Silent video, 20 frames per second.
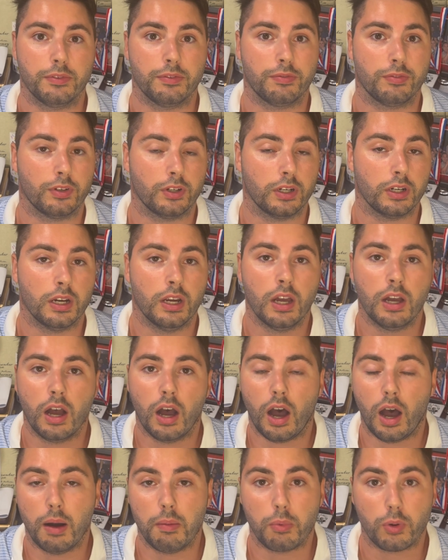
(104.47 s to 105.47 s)
for
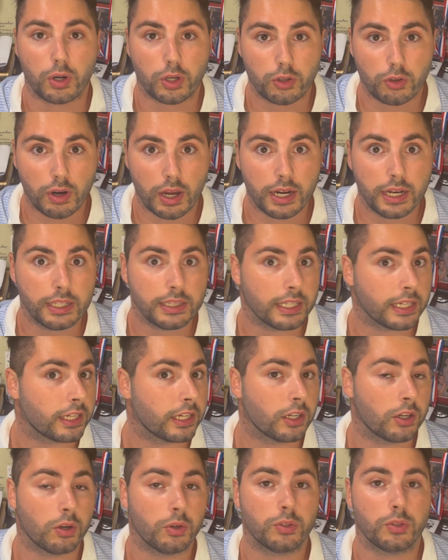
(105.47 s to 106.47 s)
onboard credit. They
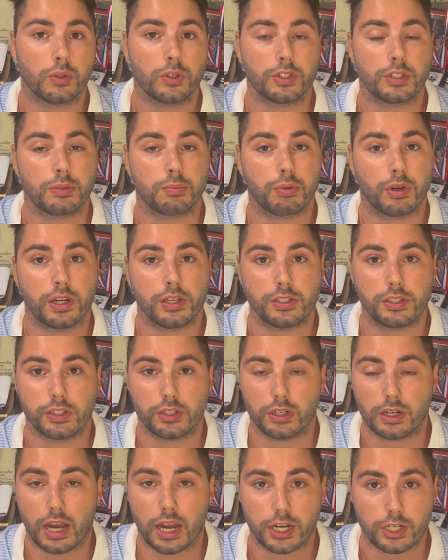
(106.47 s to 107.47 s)
can go towards the price of
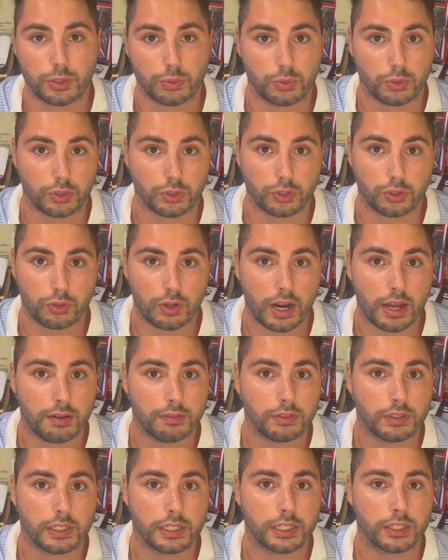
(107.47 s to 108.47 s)
your actual
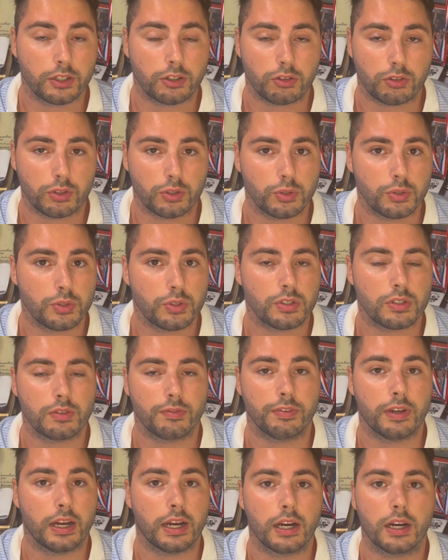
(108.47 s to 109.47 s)
traveling cruise
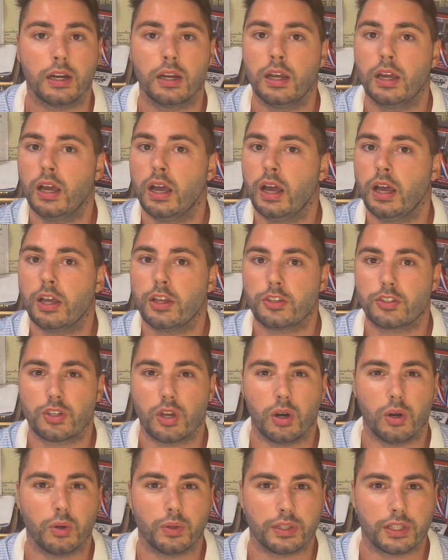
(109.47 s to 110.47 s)
fare.
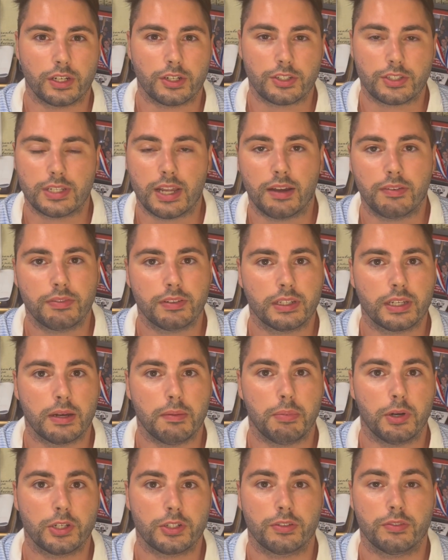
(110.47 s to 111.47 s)
So there's definitely a
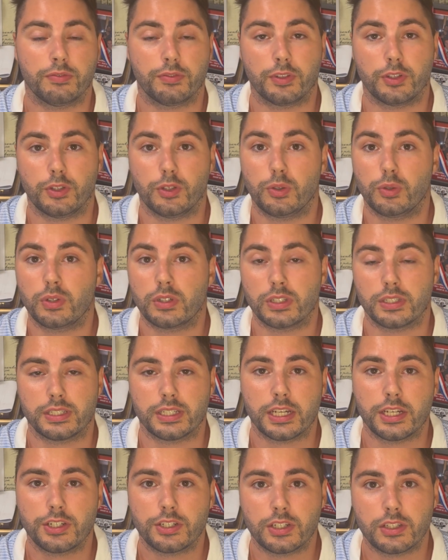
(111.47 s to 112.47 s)
bunch of
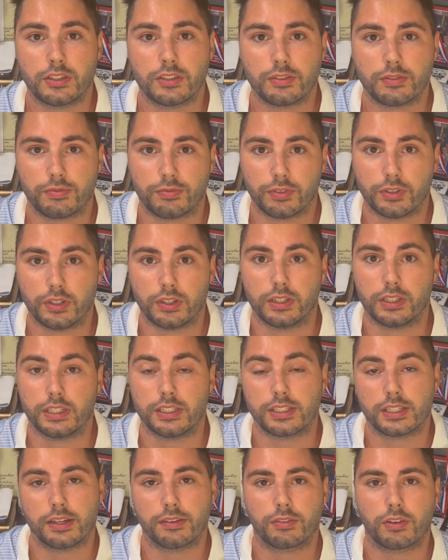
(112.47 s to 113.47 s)
utilizations for
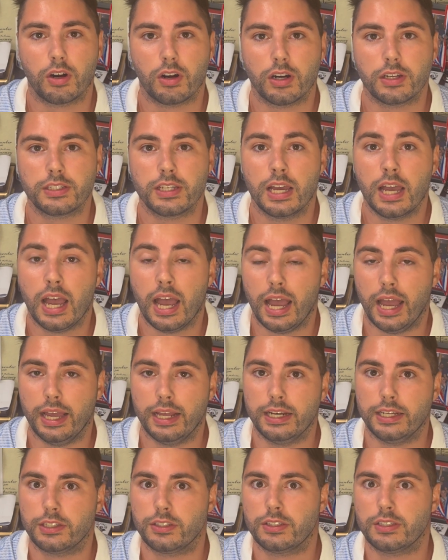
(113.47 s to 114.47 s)
these gift cards,
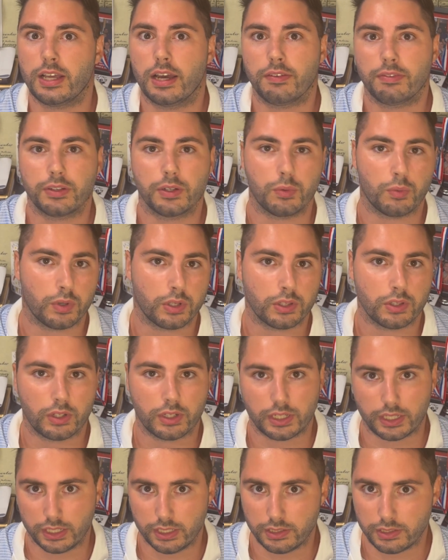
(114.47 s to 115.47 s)
and it's definitely worth
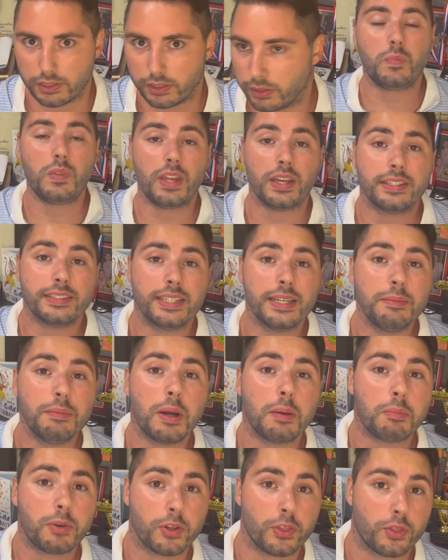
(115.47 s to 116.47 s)
looking into. Tip
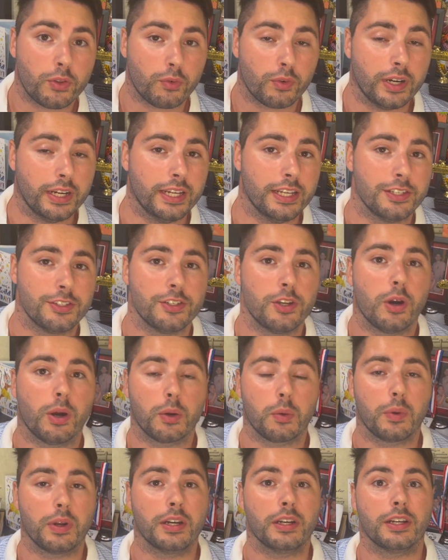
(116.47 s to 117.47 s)
number 3 is knowing
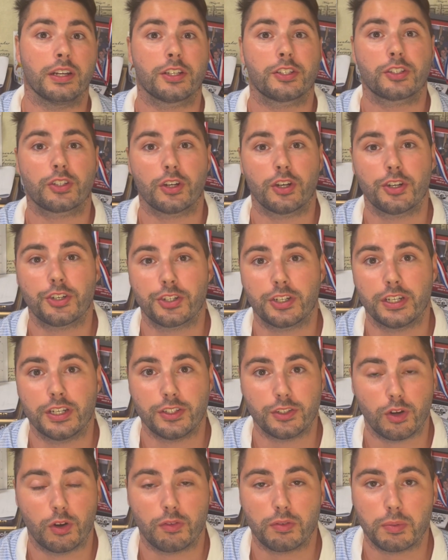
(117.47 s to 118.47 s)
when an excursion is
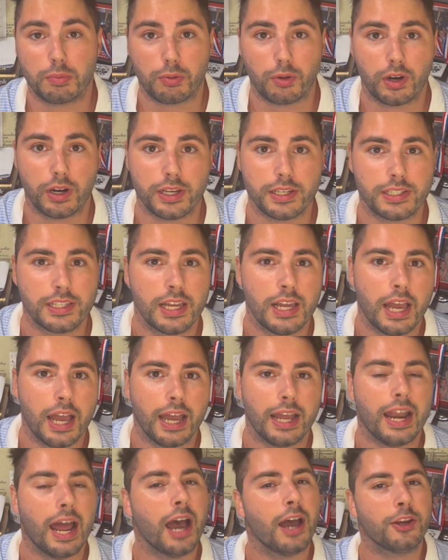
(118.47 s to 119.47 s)
overpriced.
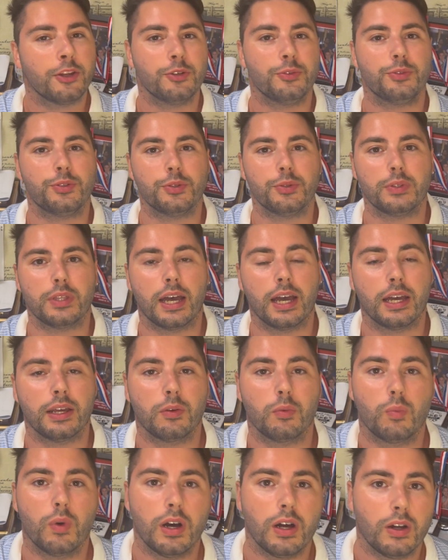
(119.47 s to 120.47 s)
And how do you do that?
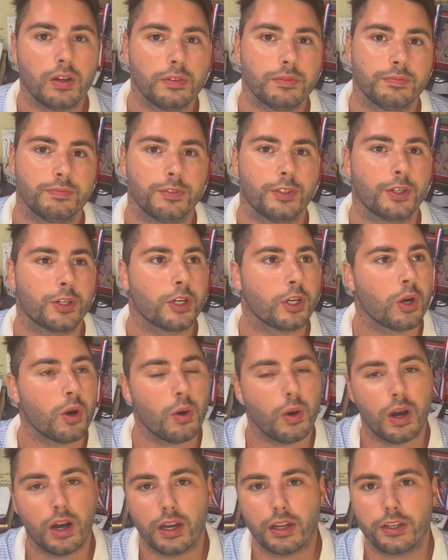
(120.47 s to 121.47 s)
Well, you can go
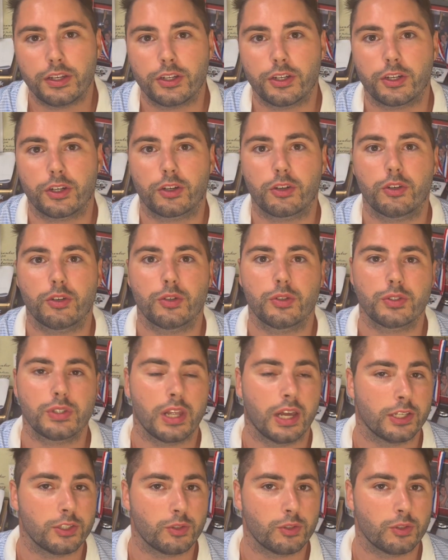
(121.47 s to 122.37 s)
on your cruise line's